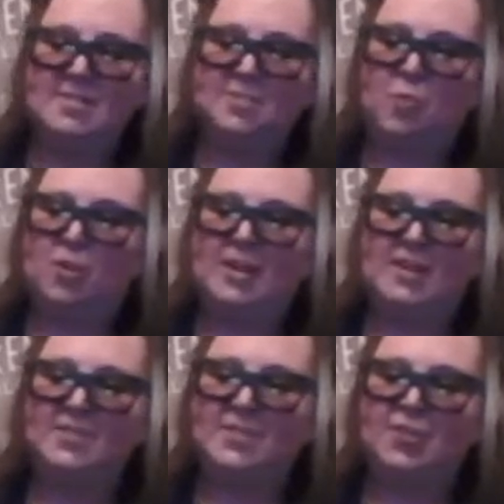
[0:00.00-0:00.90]
this port
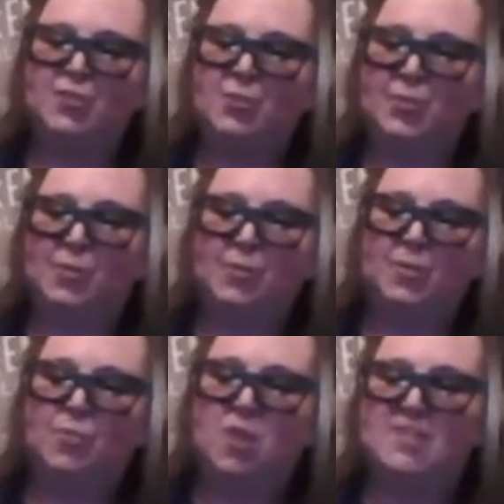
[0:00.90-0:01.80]
cask finish with the,
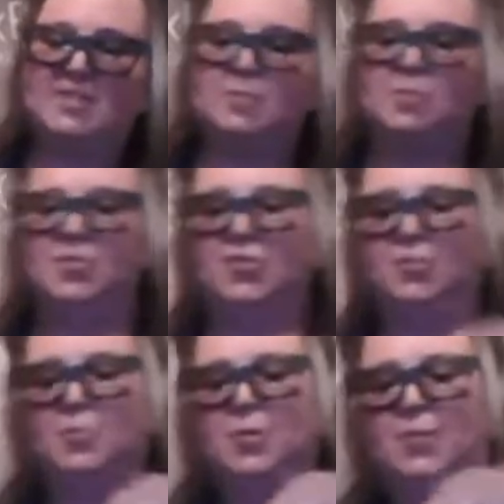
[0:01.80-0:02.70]
the raw simple is
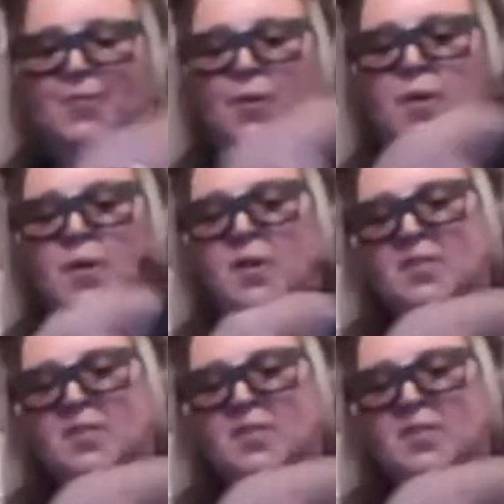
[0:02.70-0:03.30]
just beautiful.